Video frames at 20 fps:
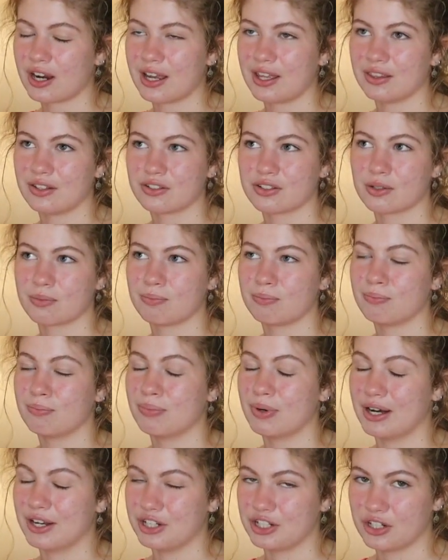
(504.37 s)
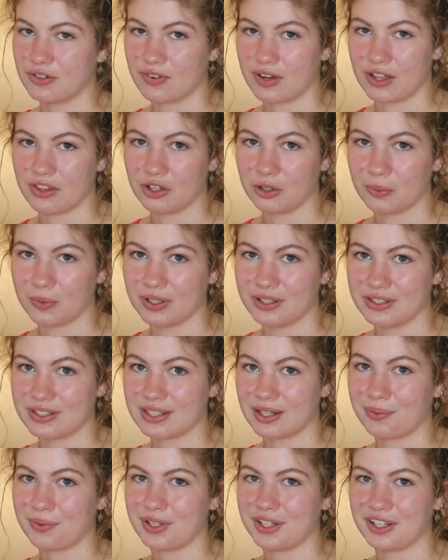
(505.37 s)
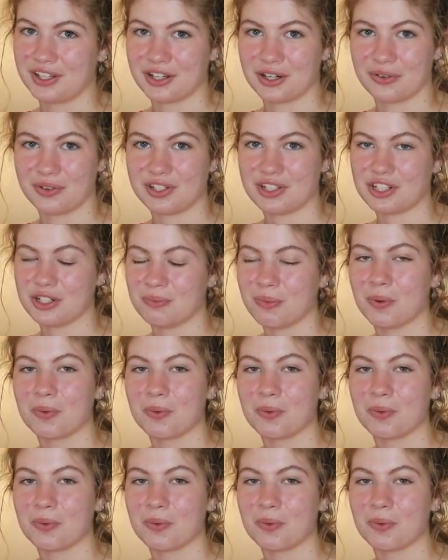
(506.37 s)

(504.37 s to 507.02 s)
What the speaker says: and there's a bunch of other ones that we could go into,